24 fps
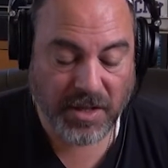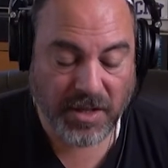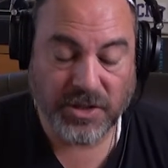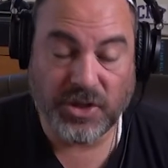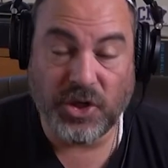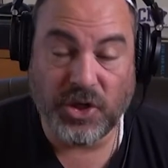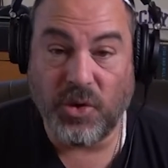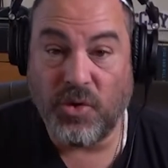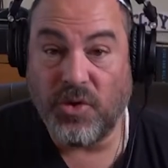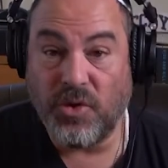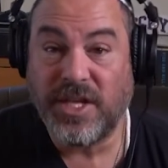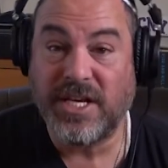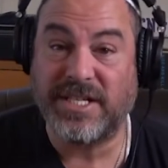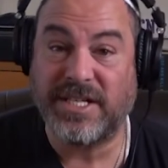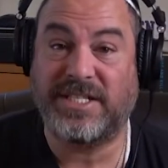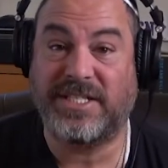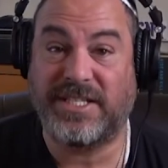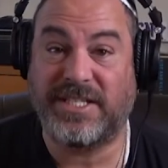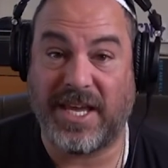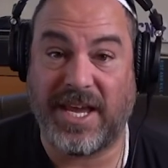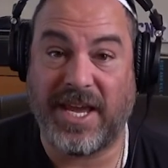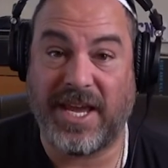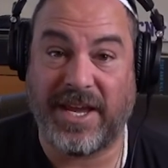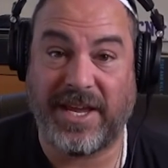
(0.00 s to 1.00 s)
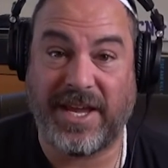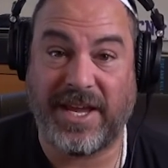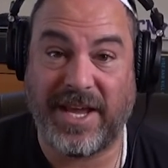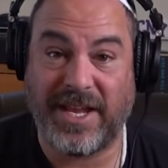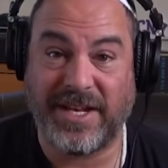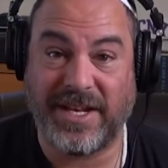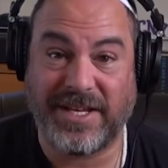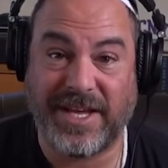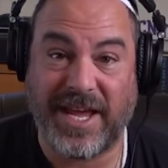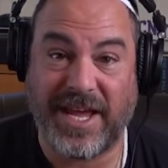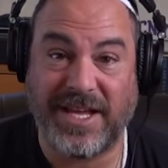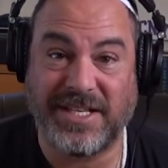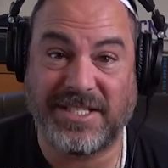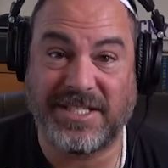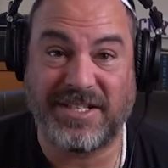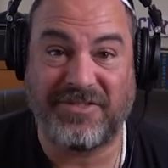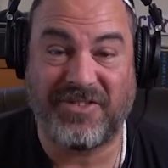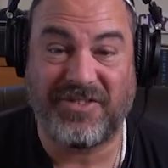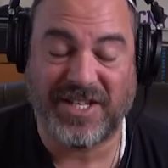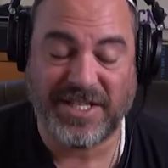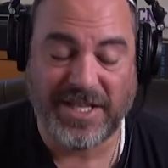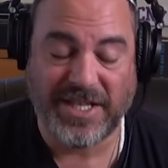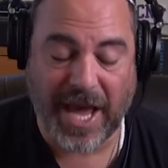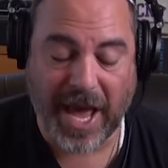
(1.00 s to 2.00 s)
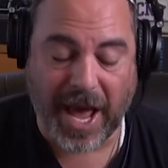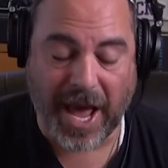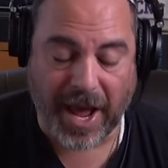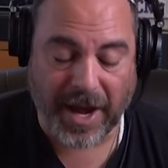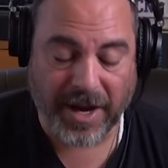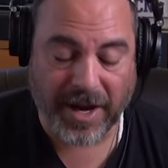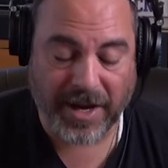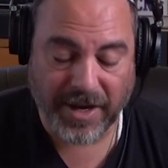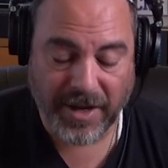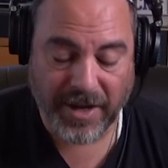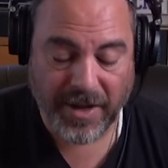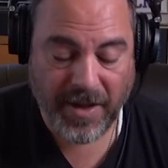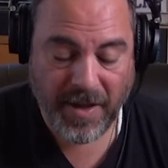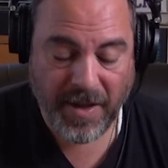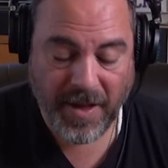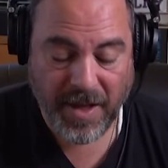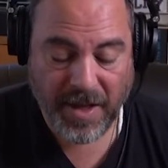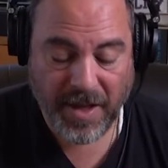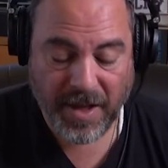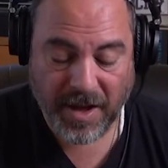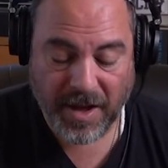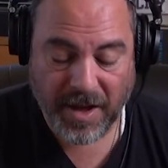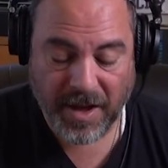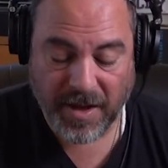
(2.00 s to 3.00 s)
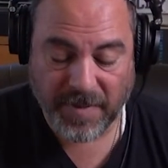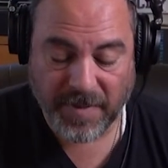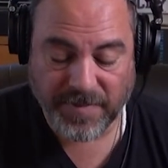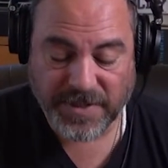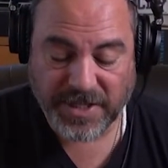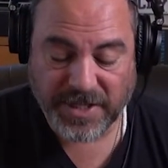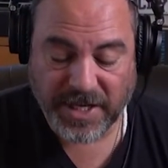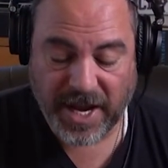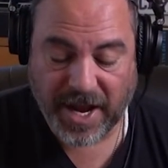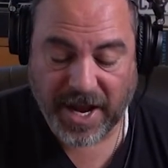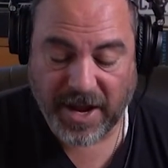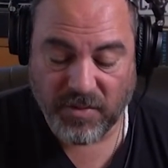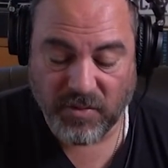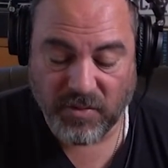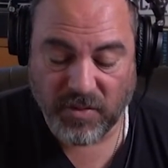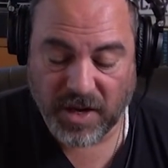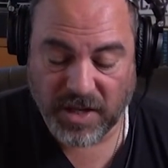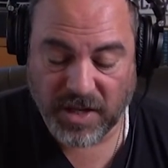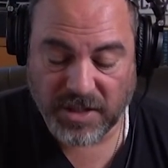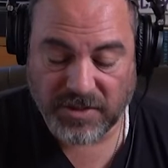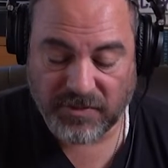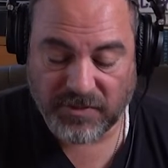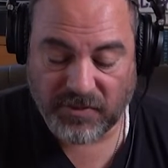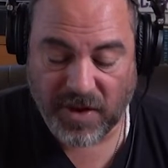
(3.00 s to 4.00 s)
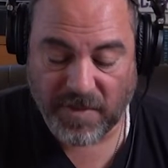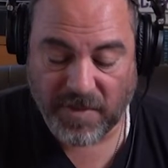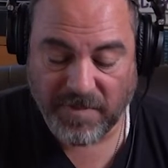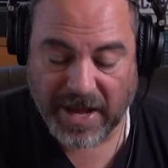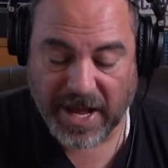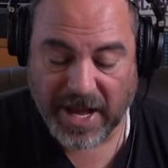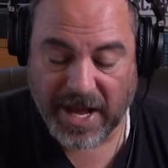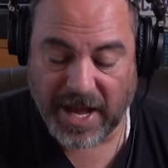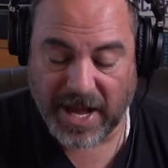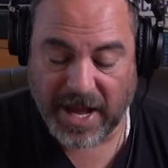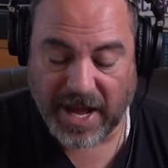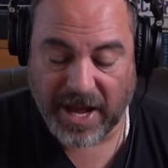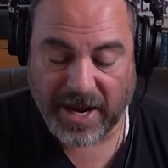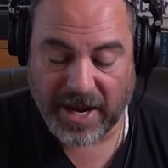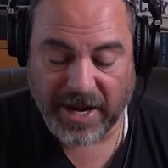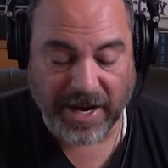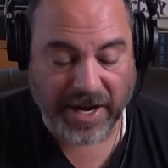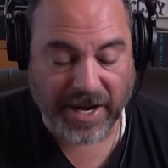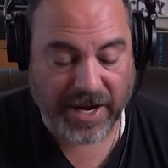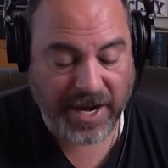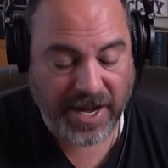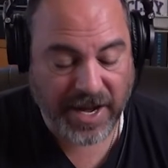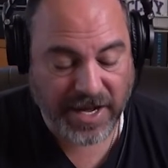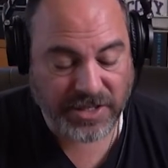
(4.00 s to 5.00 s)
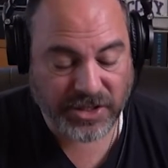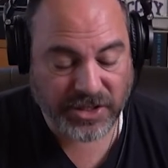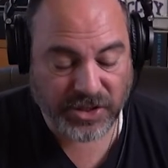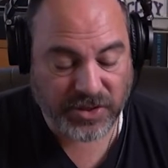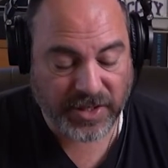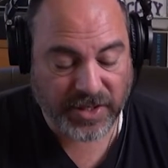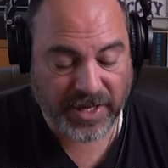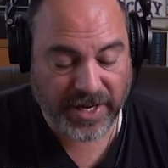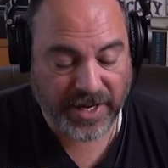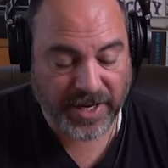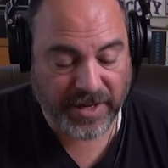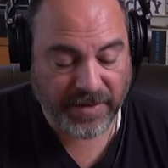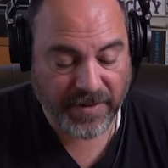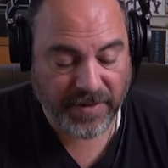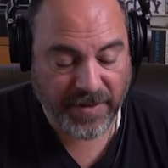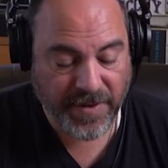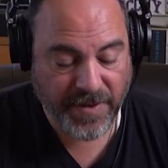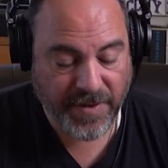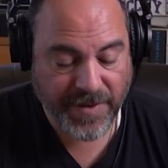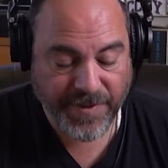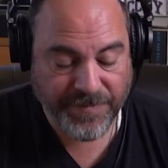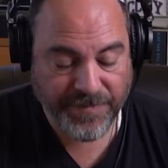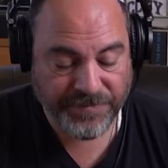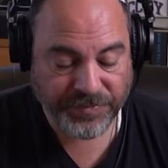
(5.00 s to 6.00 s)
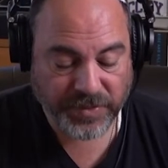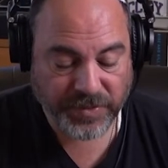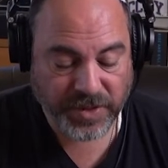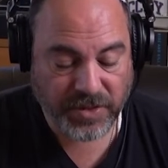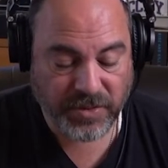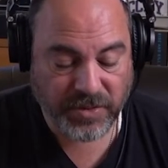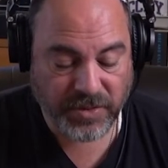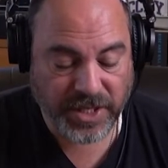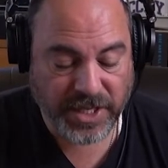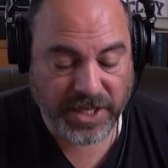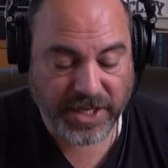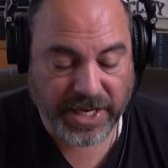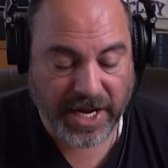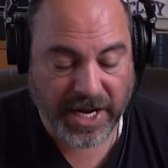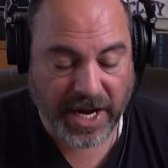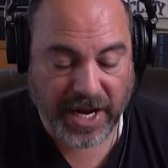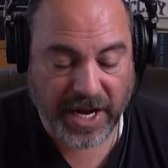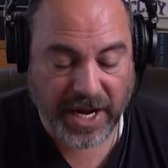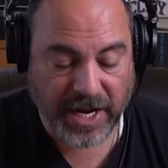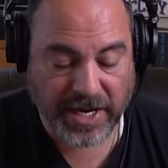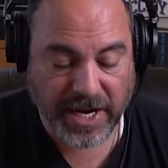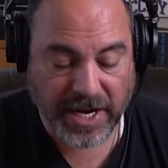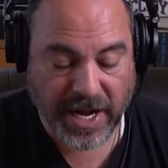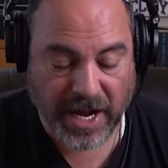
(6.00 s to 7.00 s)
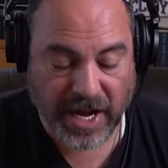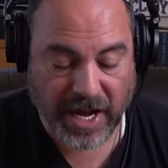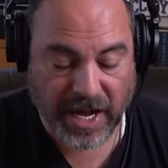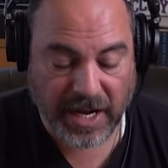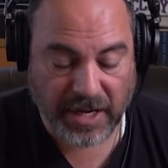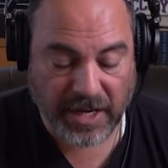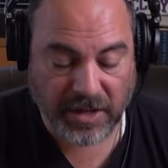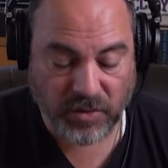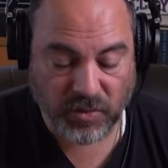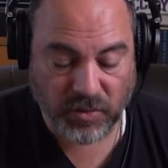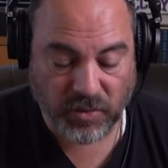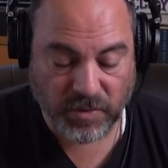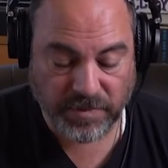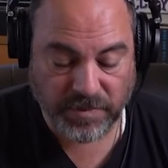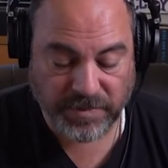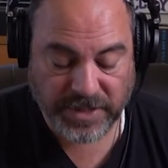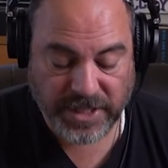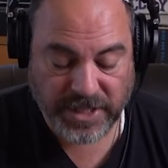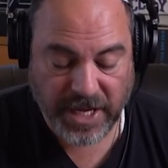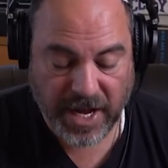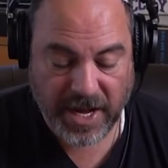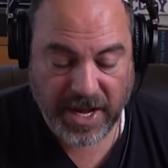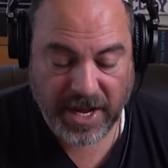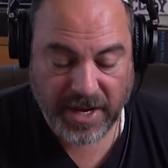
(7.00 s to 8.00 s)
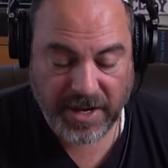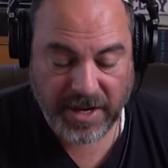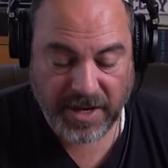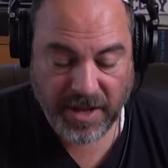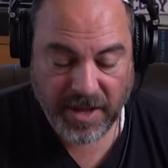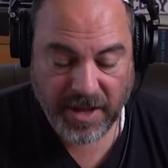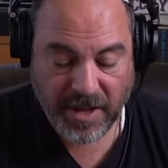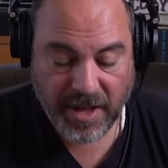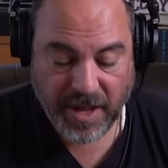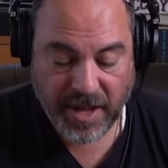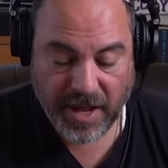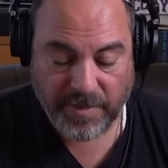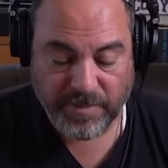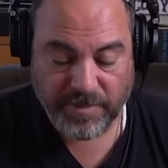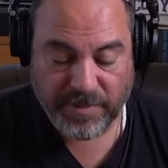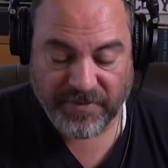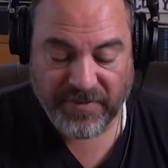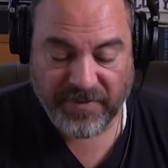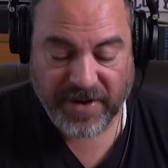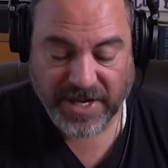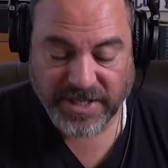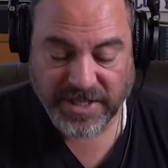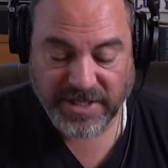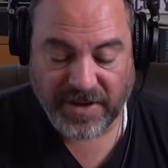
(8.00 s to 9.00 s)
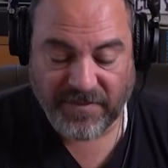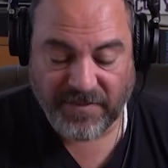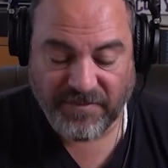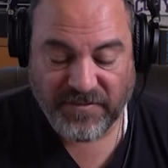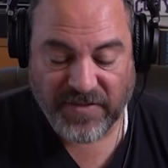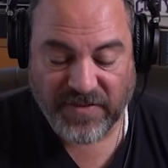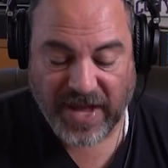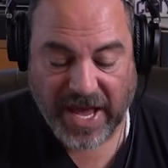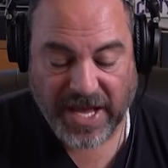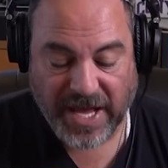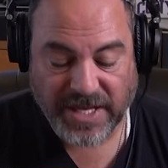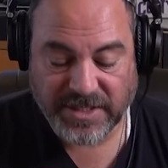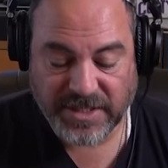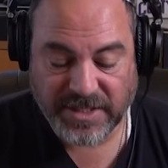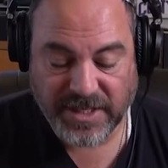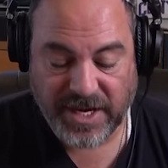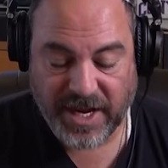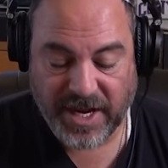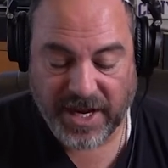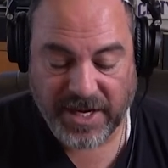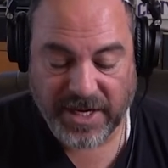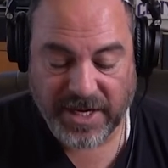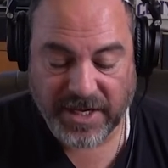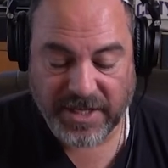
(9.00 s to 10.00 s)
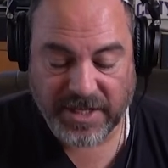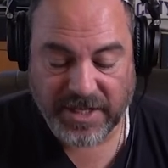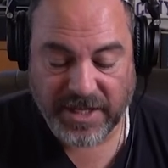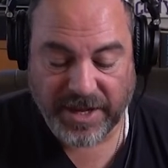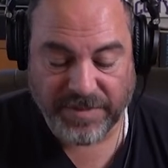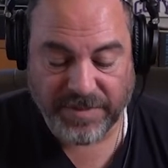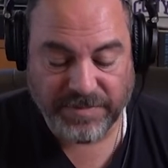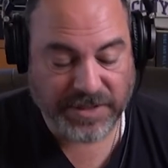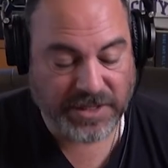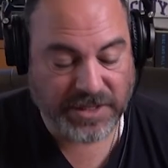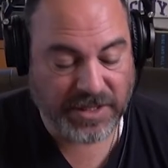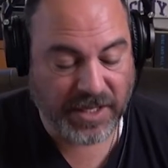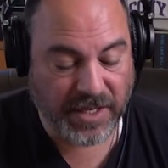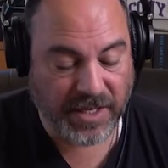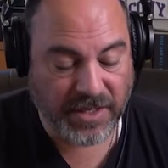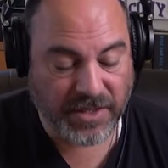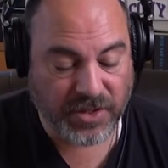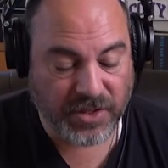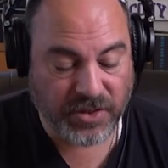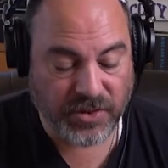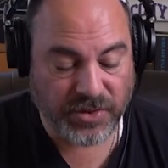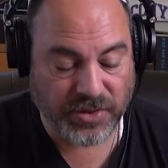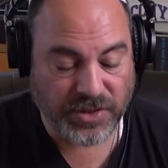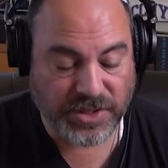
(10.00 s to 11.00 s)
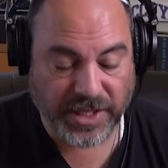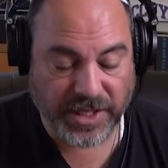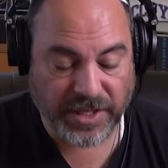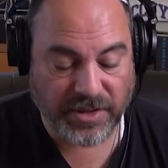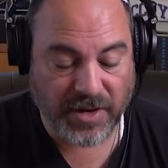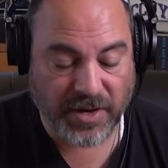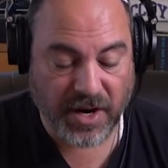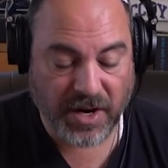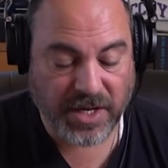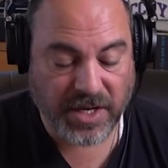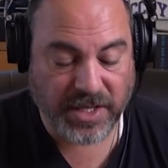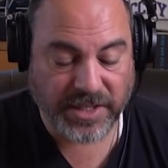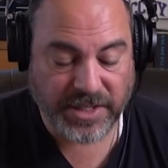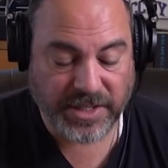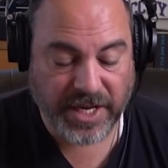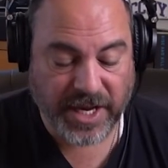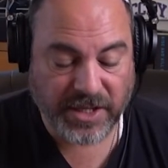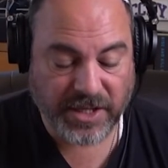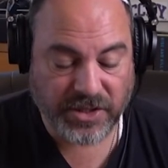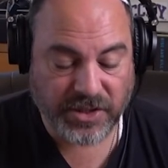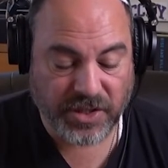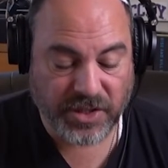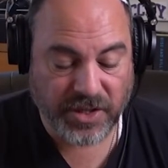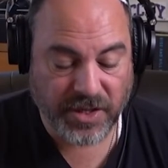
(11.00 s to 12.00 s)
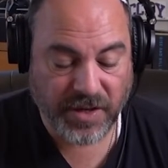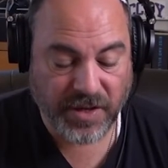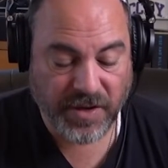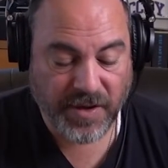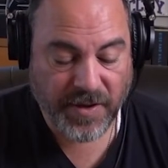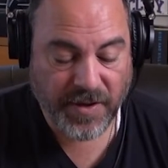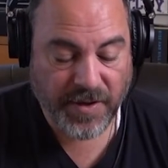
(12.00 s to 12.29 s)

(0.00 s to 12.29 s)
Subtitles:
to the sea in case of attack. Today it runs from Haganah Street to the Khan Al Umdan and provides a fascinating glimpse into Crusader architecture.